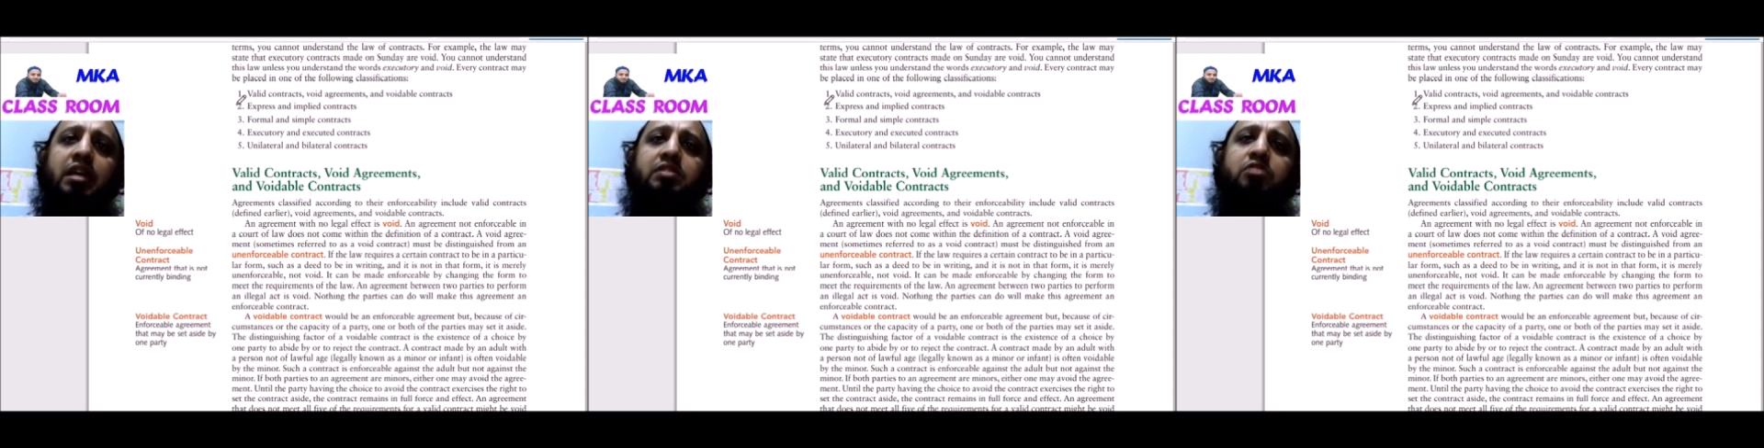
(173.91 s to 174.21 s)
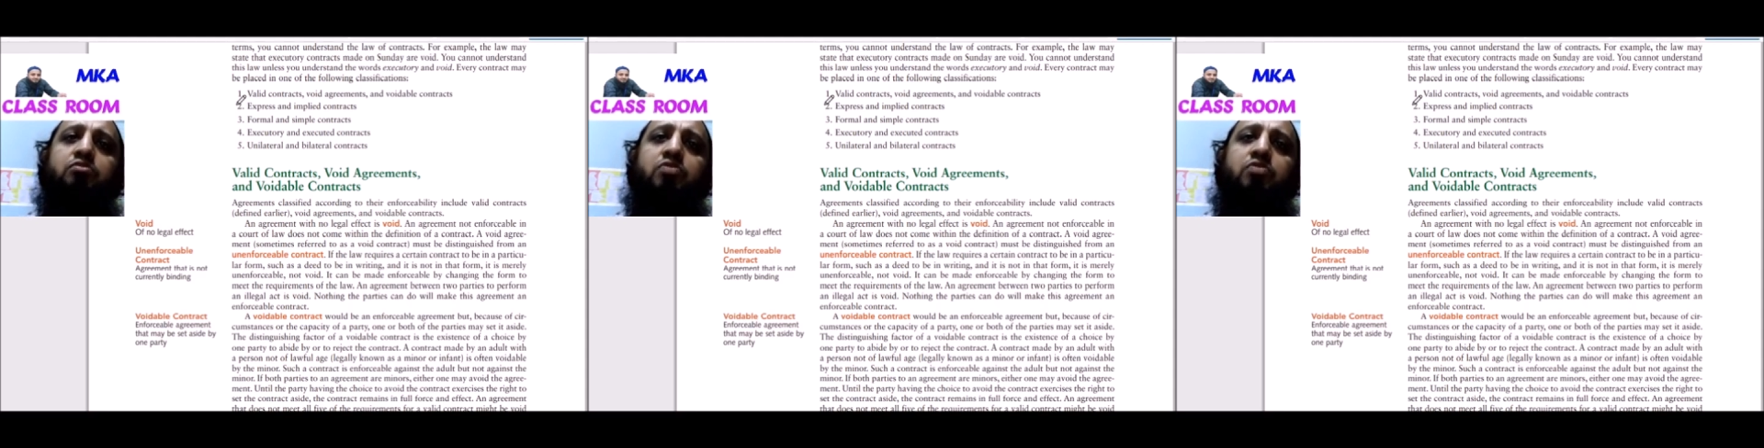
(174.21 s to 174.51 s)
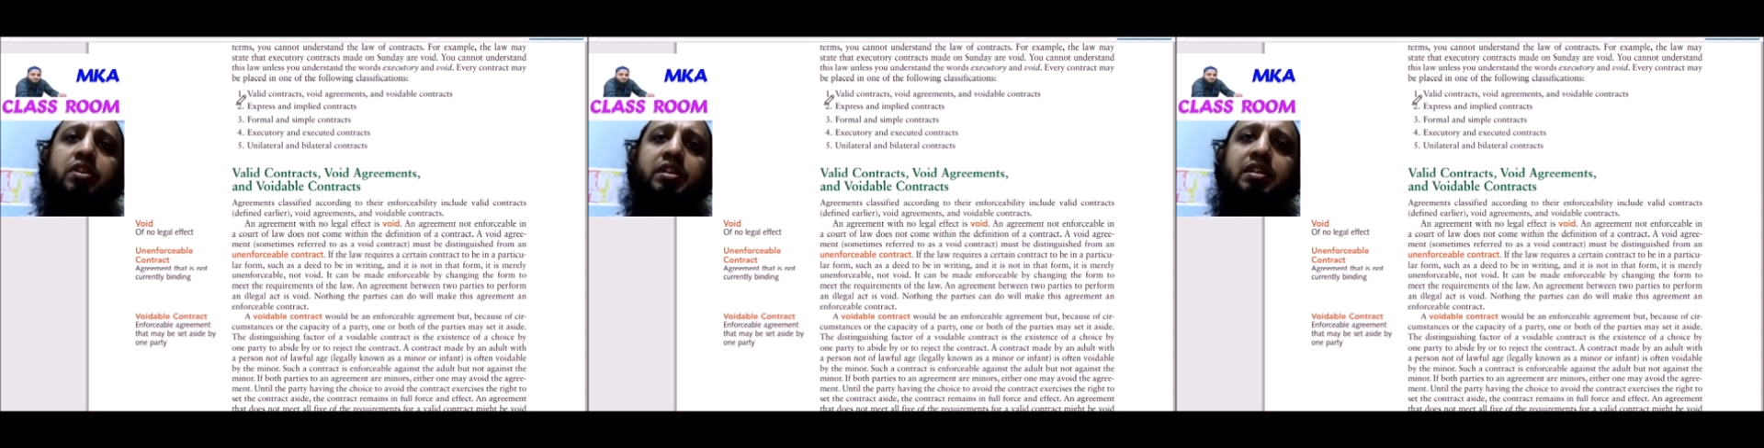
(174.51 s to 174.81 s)

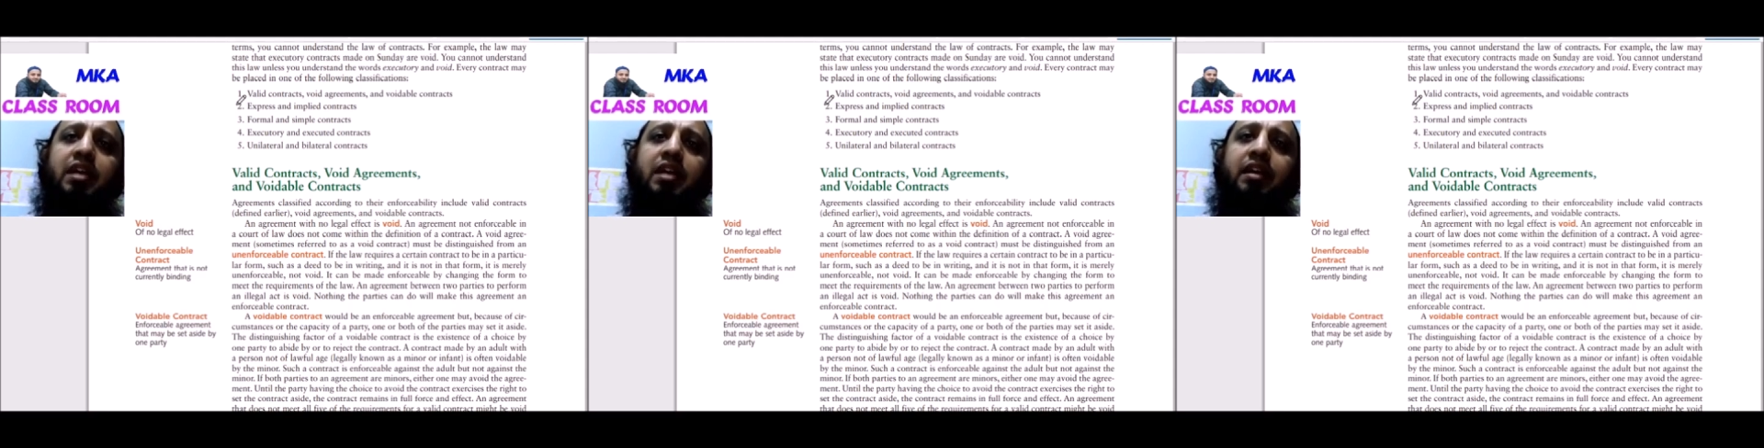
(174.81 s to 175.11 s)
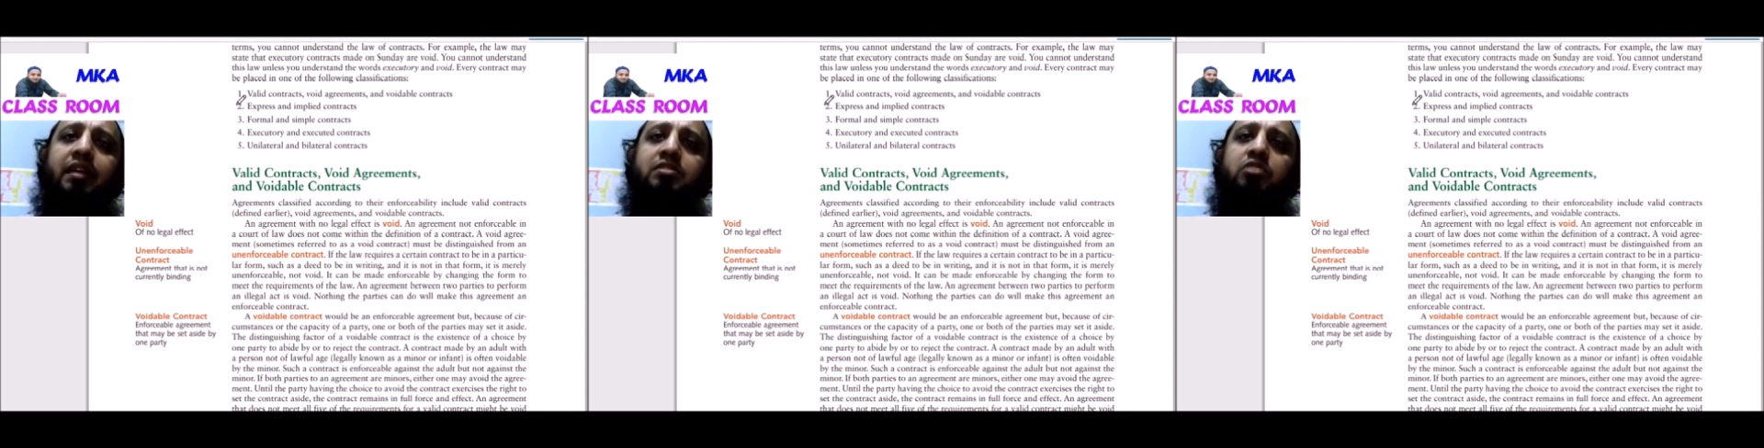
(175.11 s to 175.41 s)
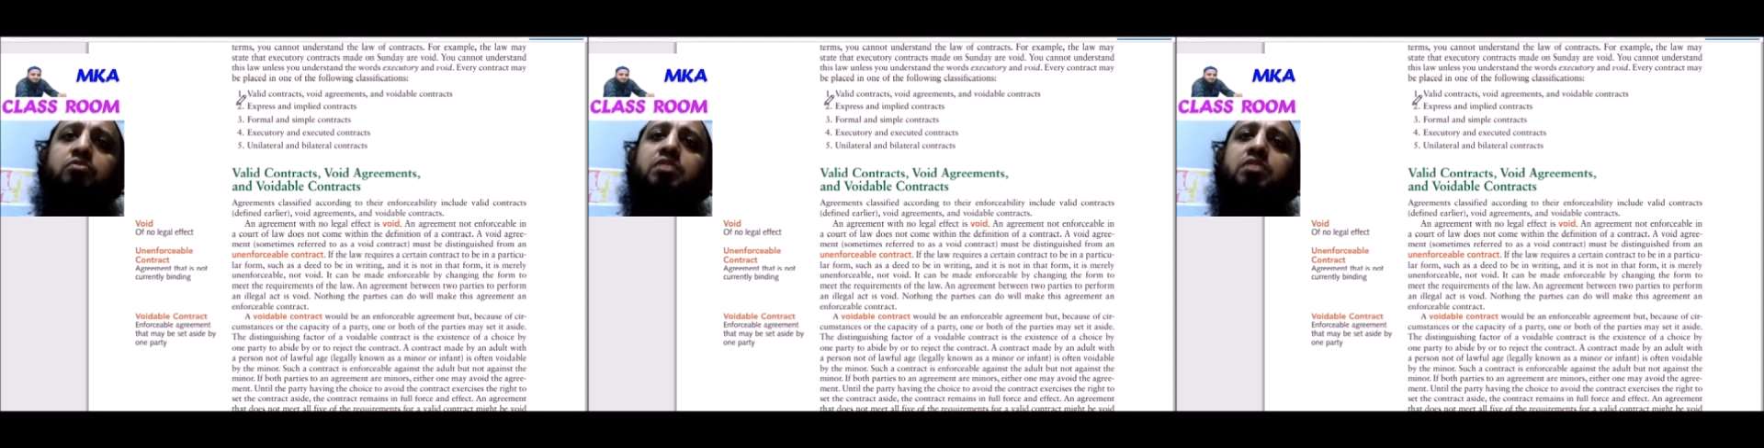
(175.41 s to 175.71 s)
executory and
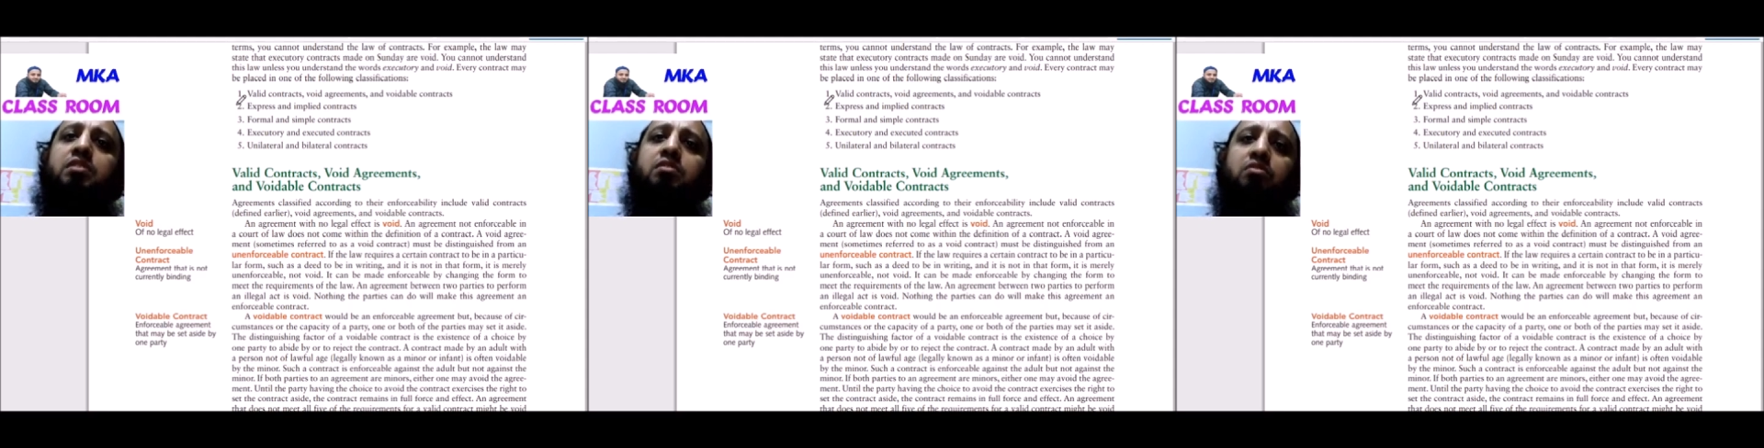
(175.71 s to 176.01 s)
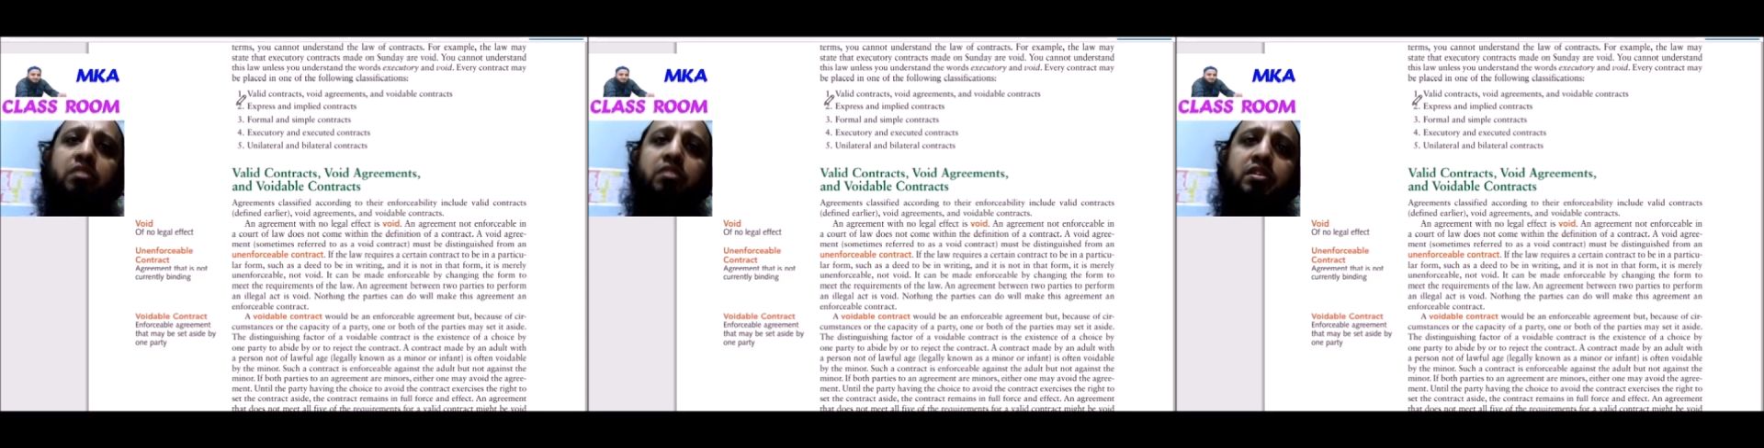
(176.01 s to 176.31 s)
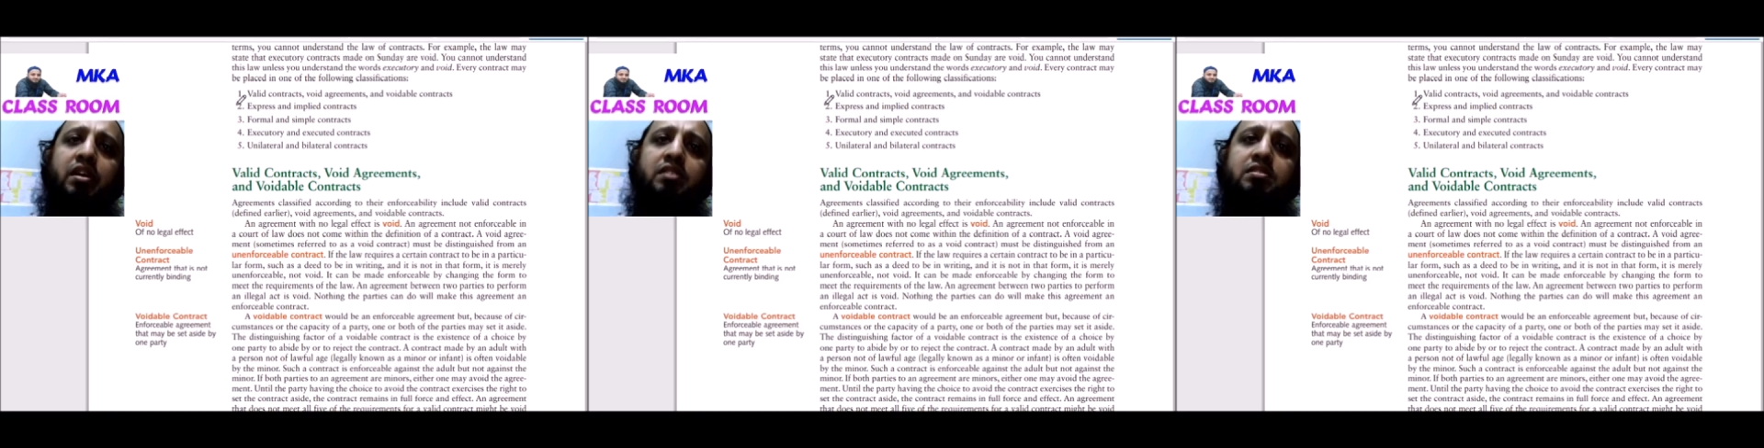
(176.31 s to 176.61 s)
executed
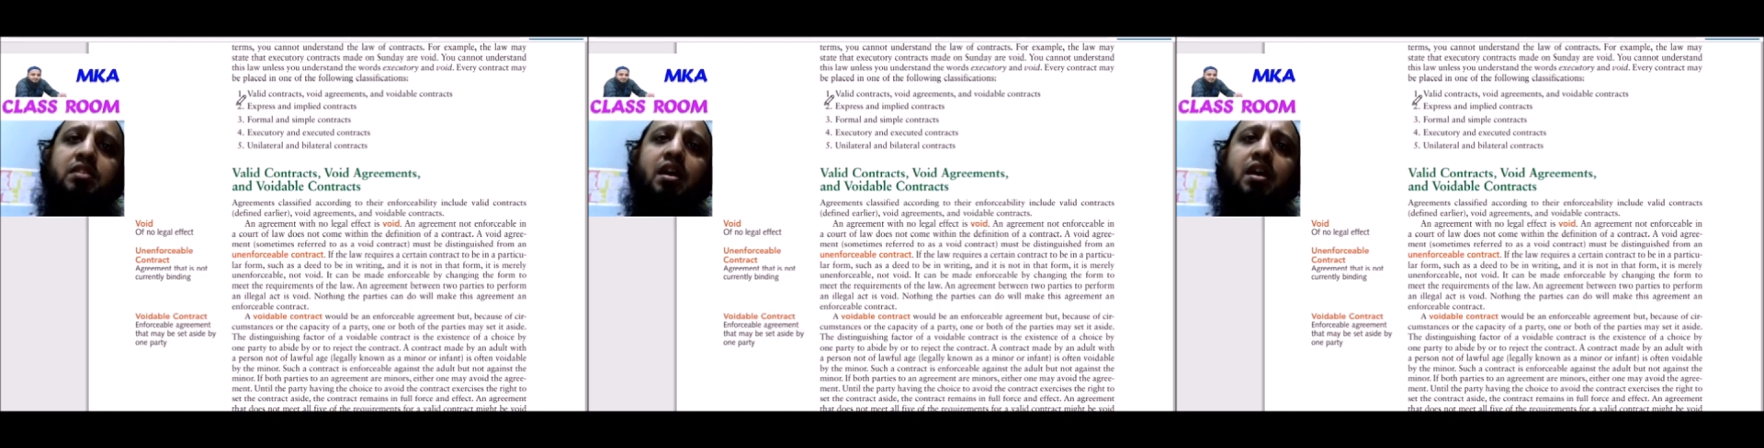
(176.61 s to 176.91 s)
contracts,